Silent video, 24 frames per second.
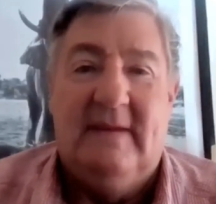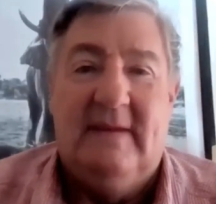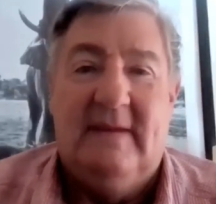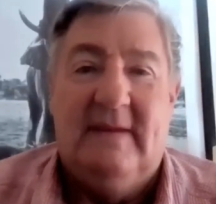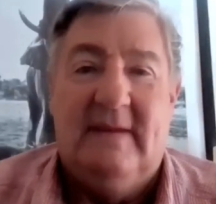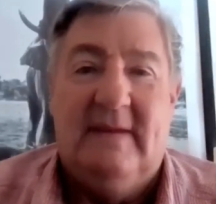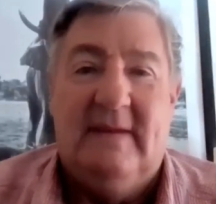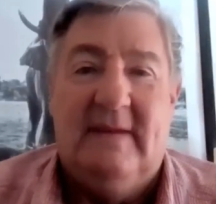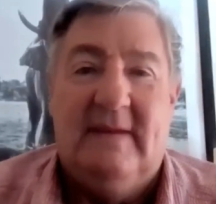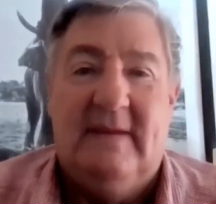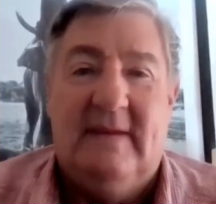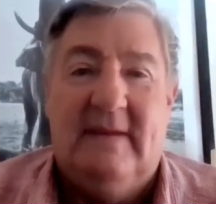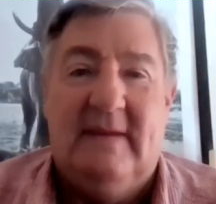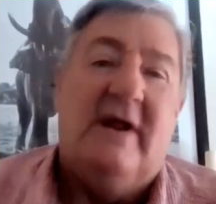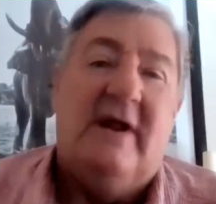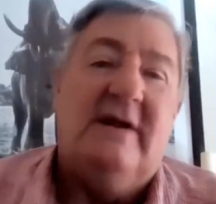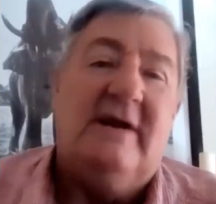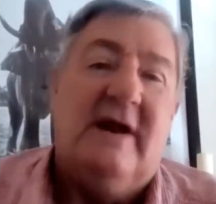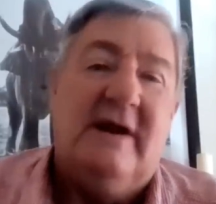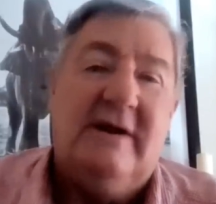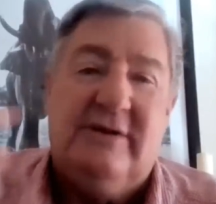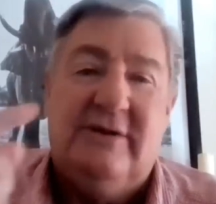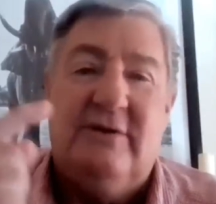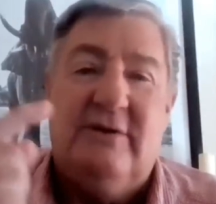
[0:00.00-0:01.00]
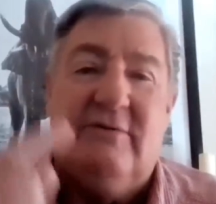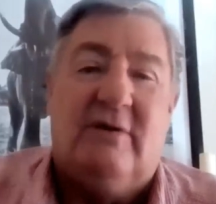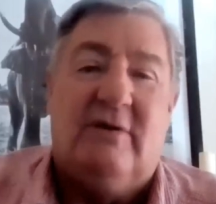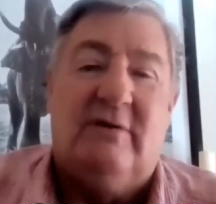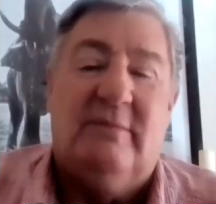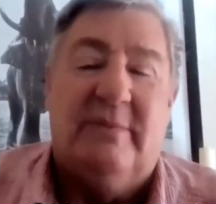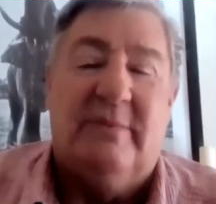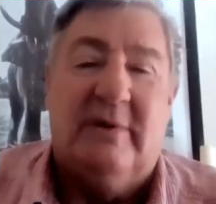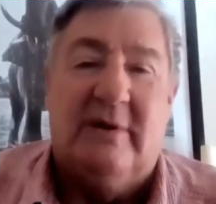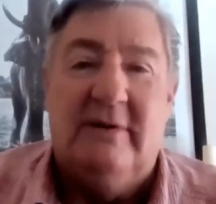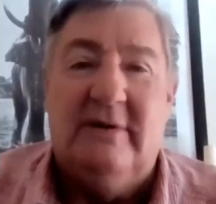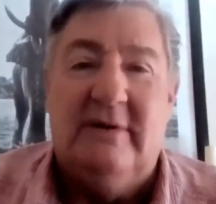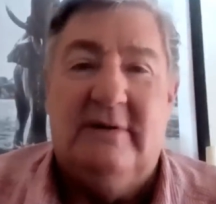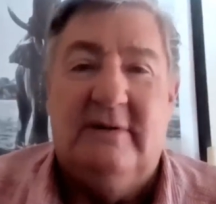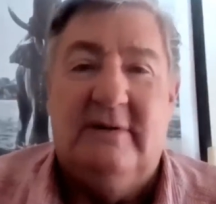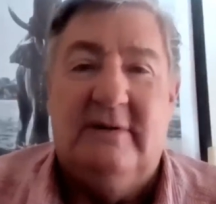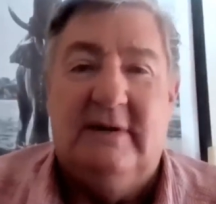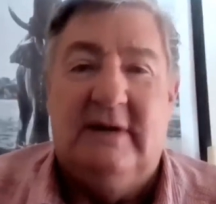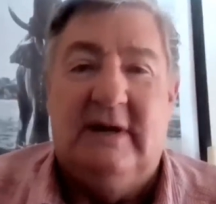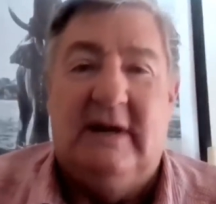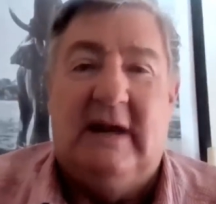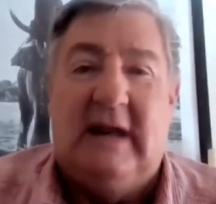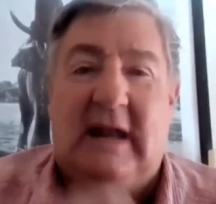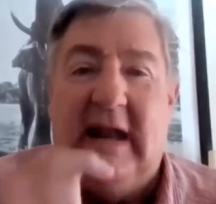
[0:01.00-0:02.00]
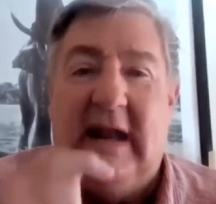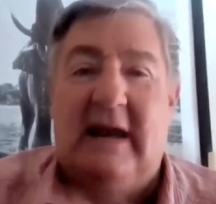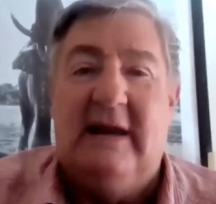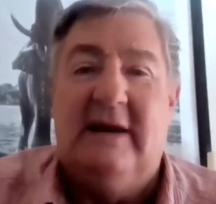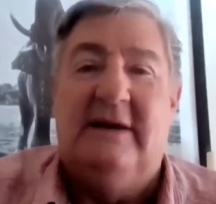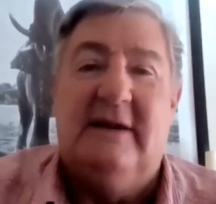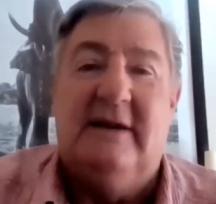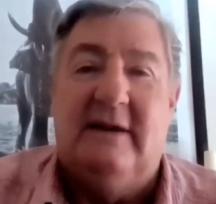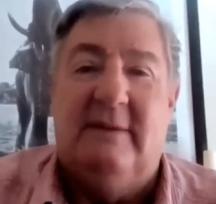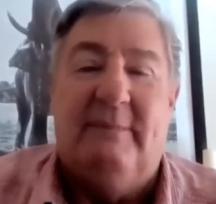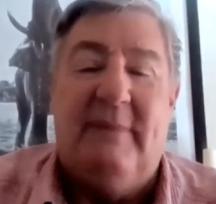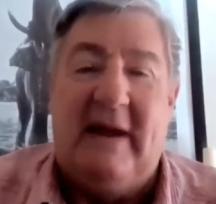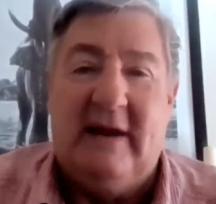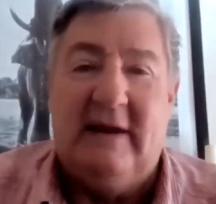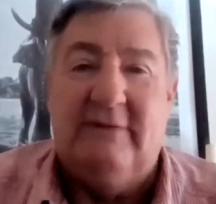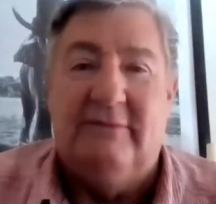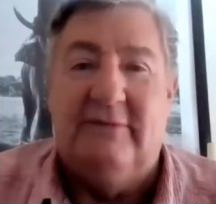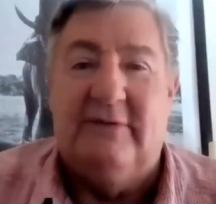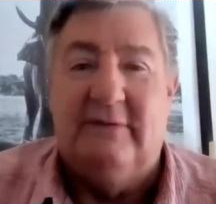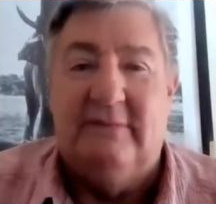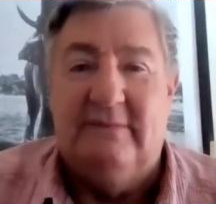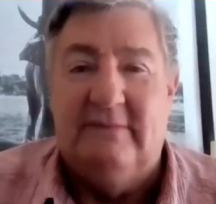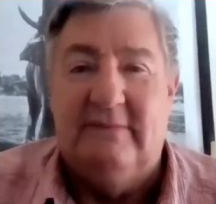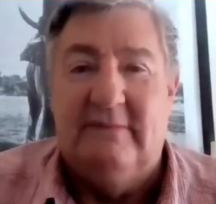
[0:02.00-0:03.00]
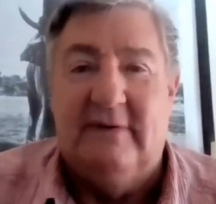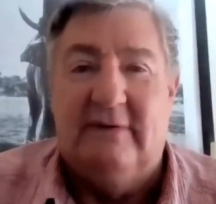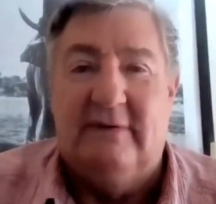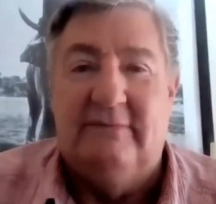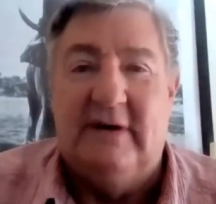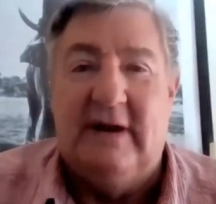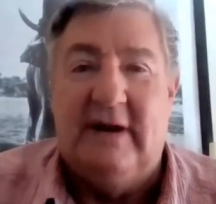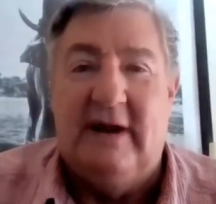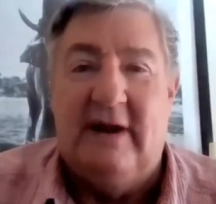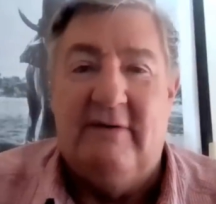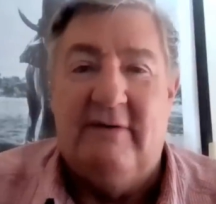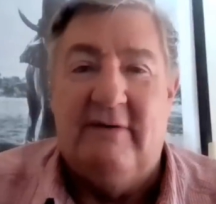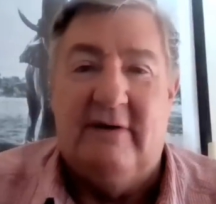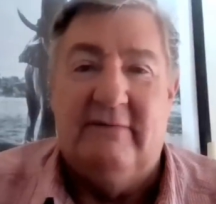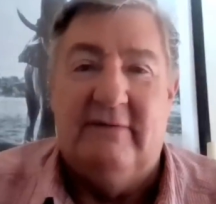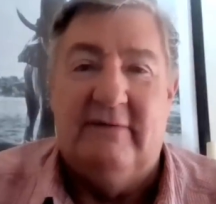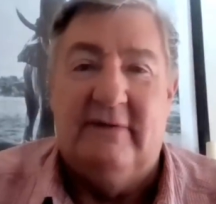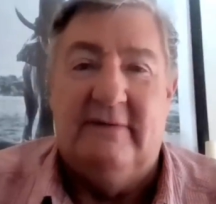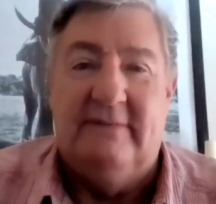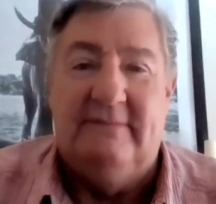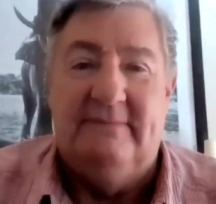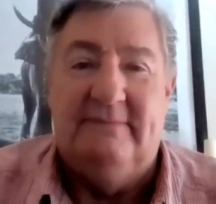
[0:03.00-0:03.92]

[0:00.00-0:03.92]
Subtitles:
The grenade hit the roll bar and landed in the back of the Land Rover.